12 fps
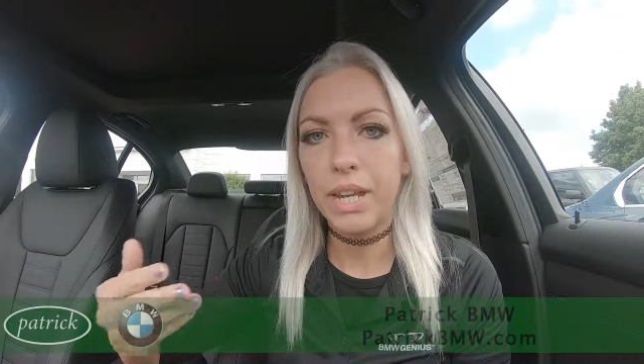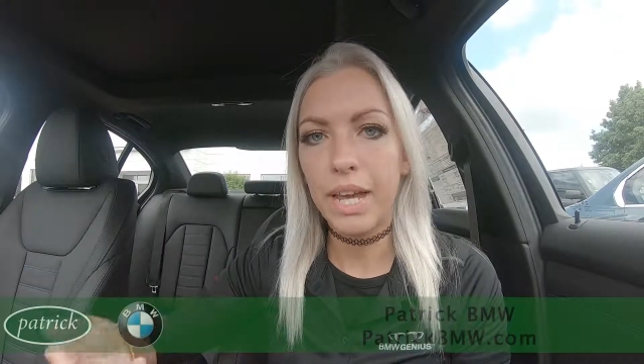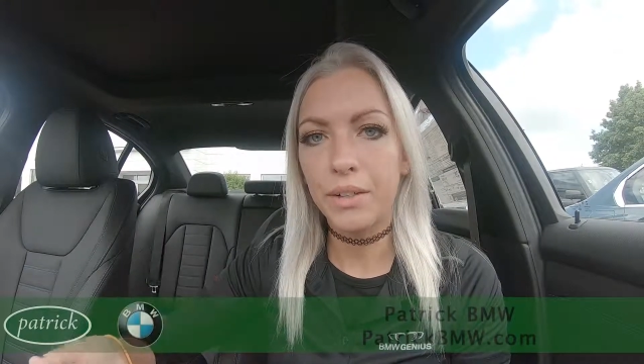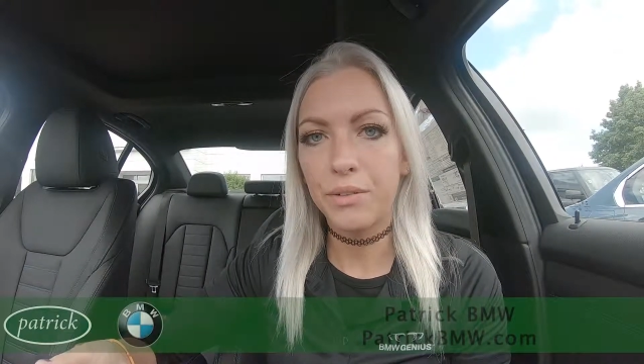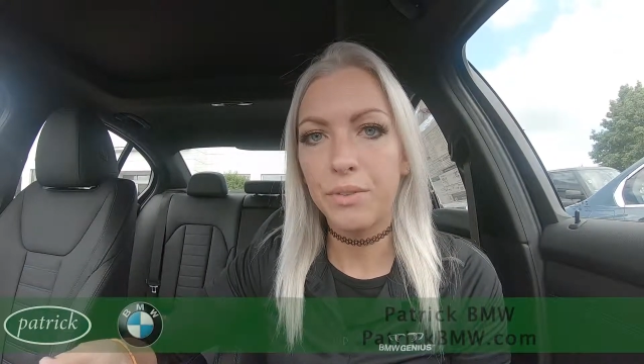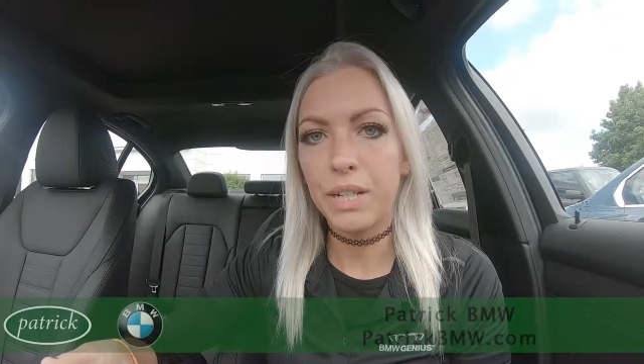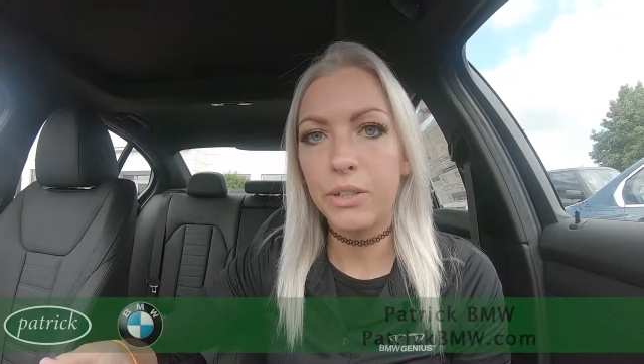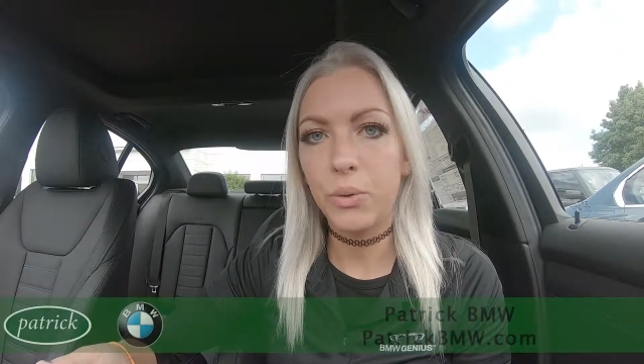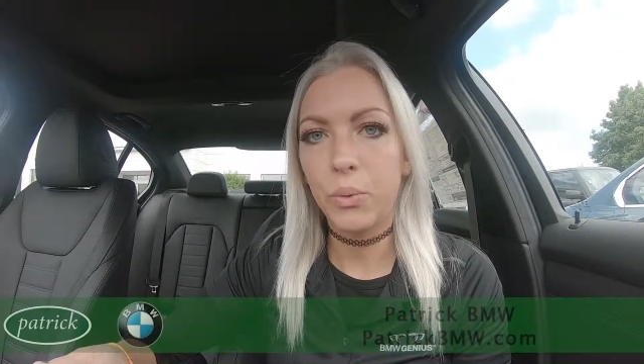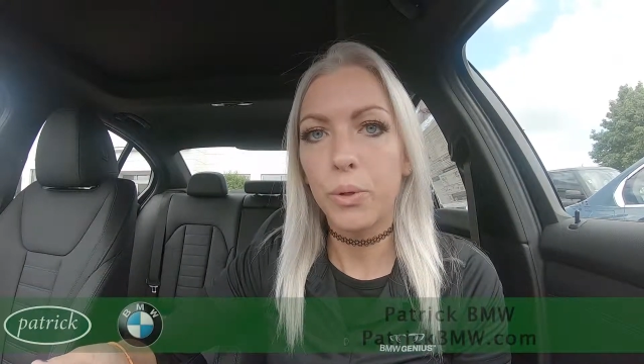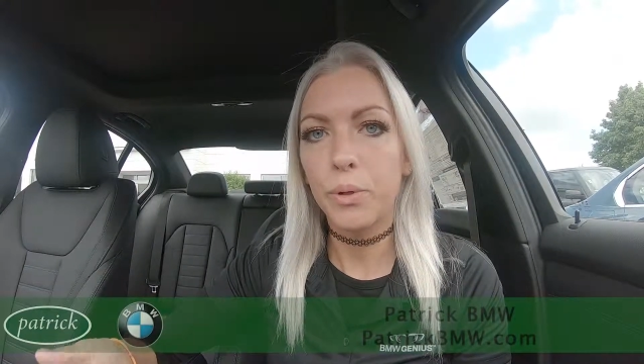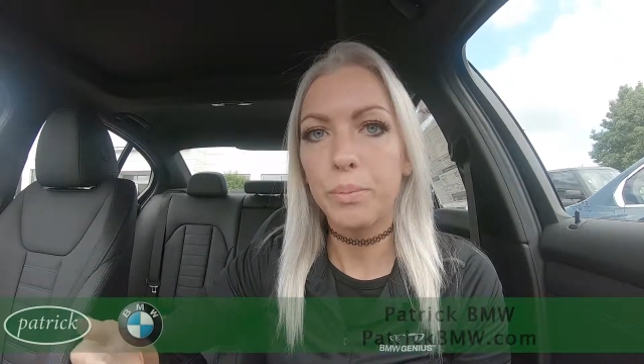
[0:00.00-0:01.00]
activate
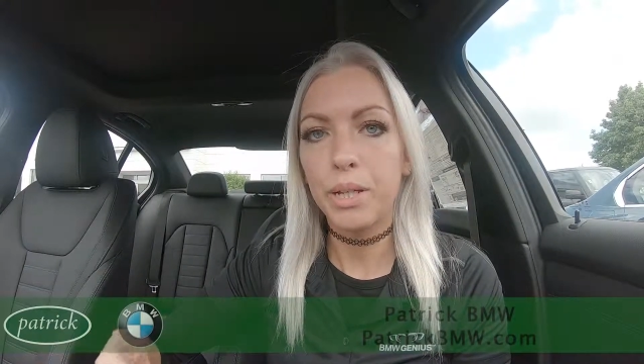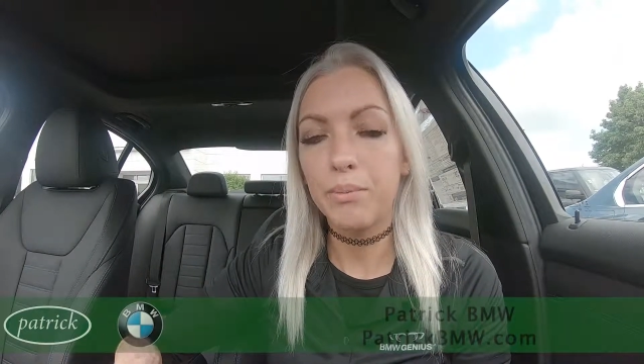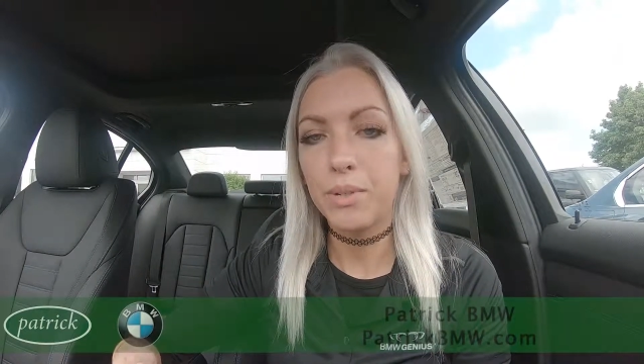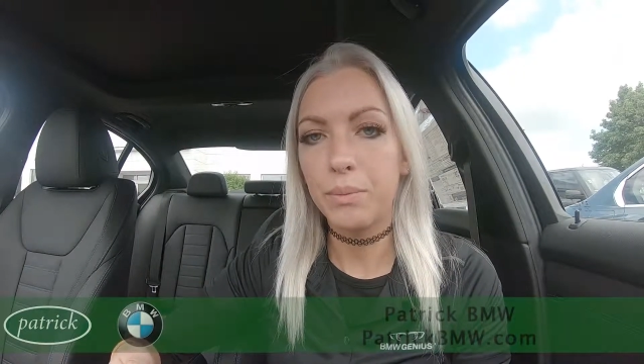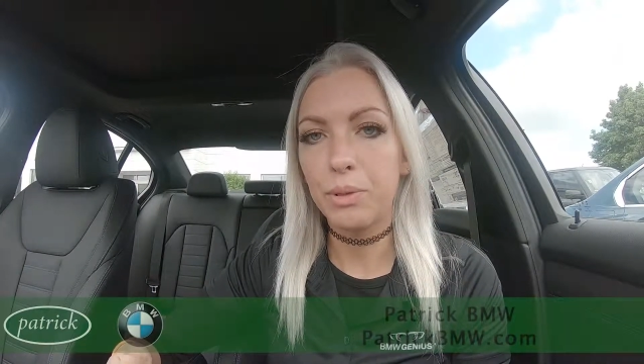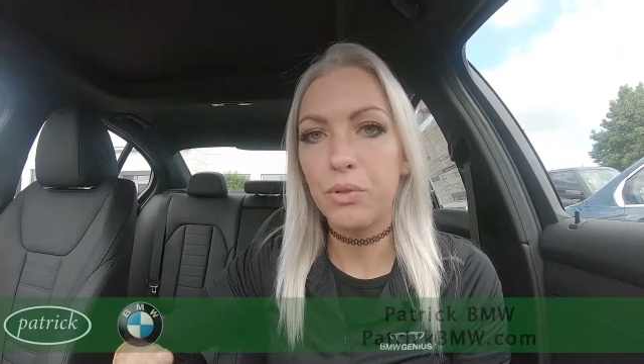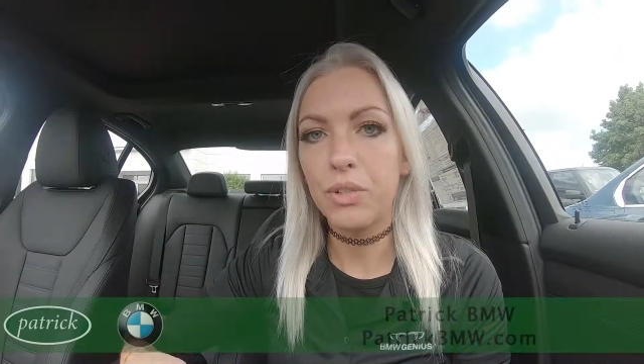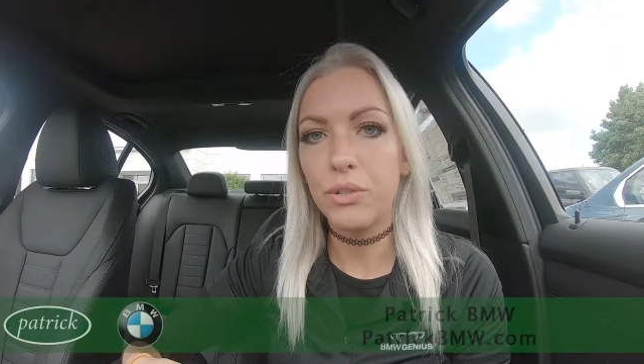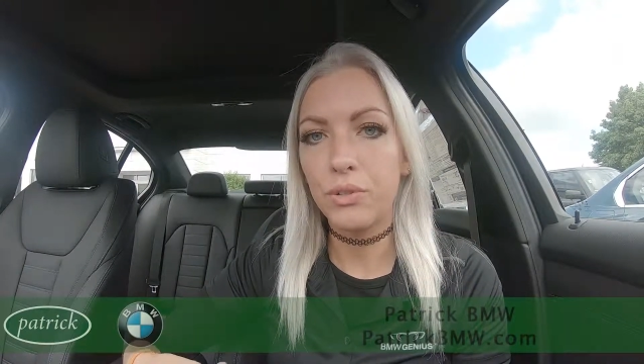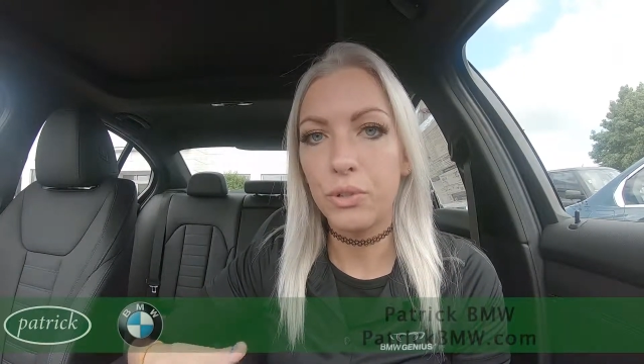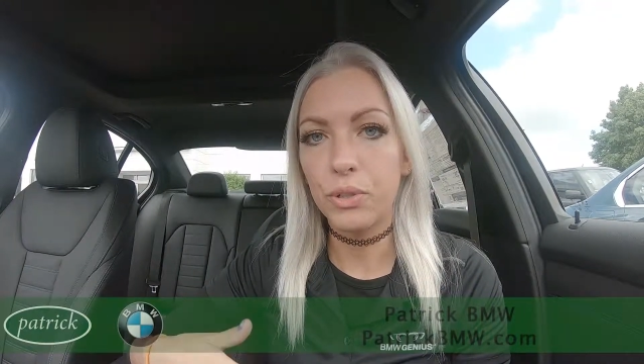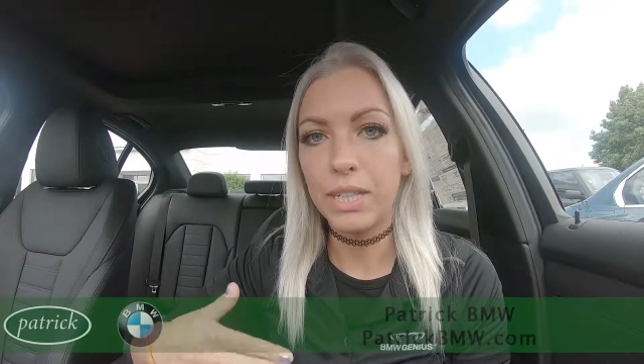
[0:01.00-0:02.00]
your BMW
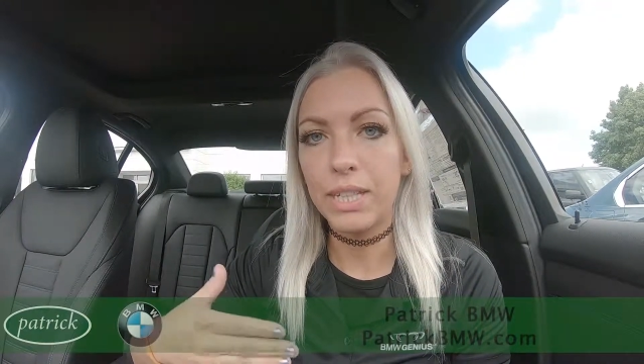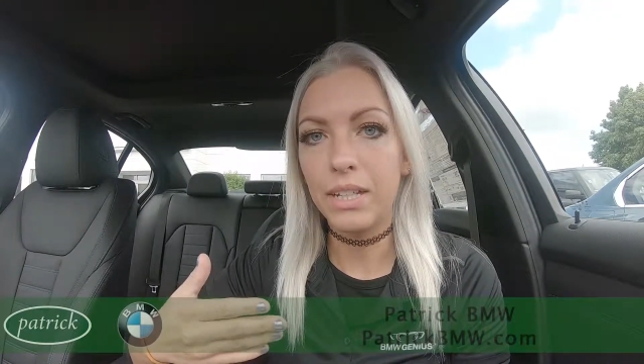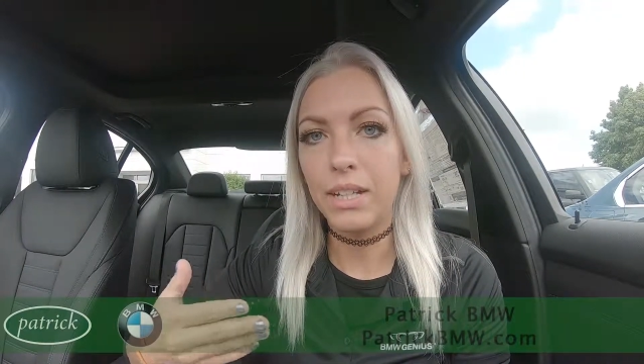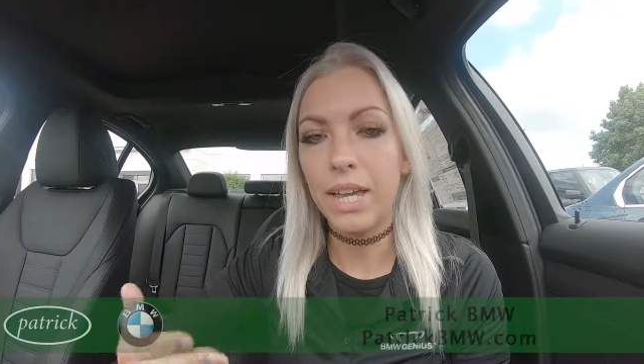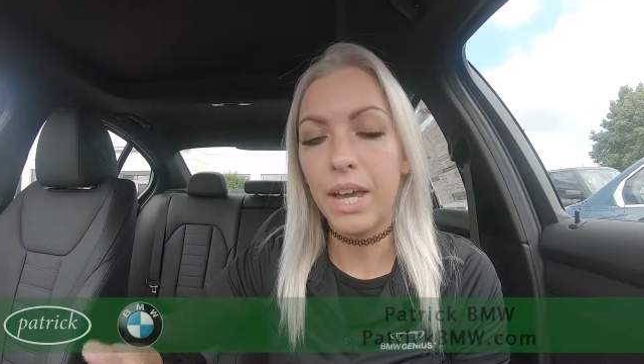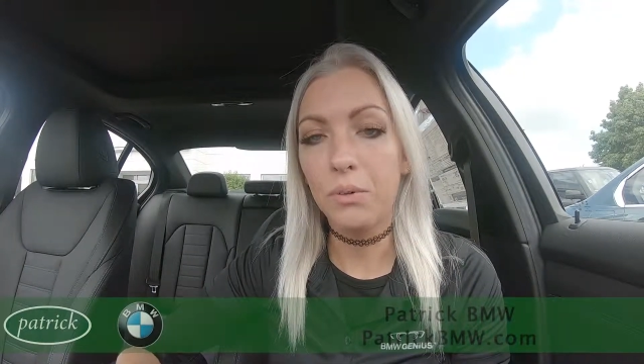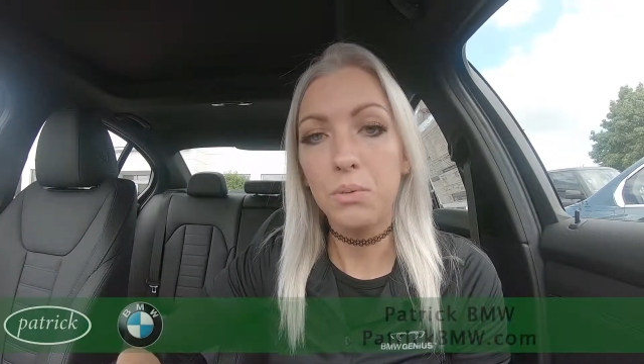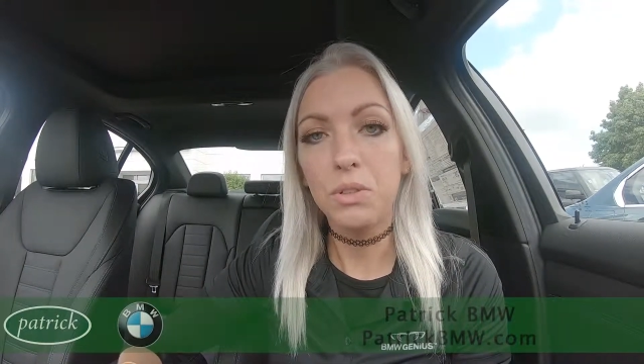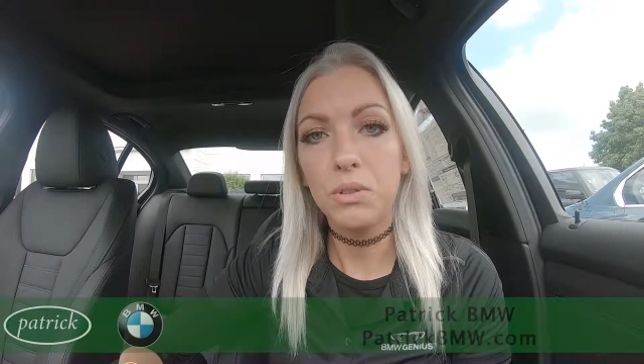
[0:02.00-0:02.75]
digital key account,